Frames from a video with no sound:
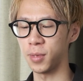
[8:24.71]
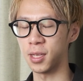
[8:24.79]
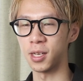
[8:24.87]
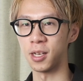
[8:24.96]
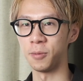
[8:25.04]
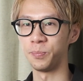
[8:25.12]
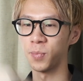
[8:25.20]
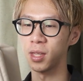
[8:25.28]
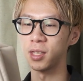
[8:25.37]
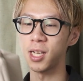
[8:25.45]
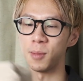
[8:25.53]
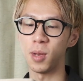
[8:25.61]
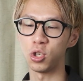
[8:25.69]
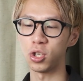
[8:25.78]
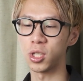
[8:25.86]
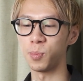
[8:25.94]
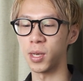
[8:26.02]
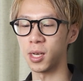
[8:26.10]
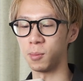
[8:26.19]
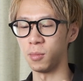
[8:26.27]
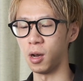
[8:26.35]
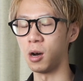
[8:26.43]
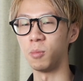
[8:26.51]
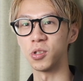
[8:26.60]
the dimensions become
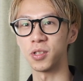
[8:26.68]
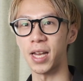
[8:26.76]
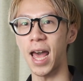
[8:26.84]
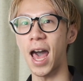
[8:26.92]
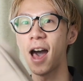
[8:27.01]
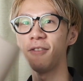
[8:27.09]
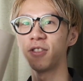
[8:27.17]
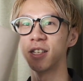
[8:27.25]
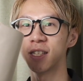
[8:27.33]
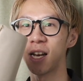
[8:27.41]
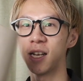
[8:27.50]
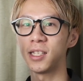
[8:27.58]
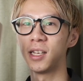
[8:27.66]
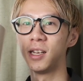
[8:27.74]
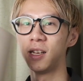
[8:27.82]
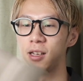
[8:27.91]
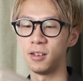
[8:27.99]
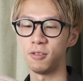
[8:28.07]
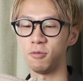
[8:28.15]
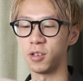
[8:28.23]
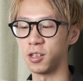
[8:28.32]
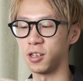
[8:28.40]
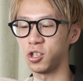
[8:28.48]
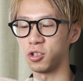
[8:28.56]
almost half the size when
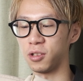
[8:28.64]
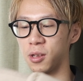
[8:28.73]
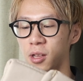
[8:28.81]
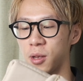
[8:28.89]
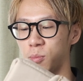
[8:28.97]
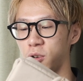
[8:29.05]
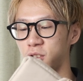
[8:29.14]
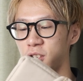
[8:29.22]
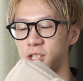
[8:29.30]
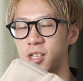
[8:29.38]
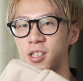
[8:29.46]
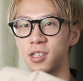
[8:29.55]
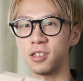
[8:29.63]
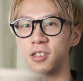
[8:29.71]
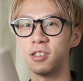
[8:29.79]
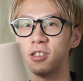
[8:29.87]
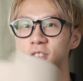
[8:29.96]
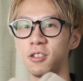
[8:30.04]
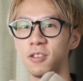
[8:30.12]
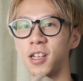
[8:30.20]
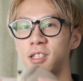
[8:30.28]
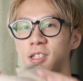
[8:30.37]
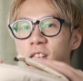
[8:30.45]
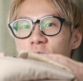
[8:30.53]
you initially like purchased it. So that's like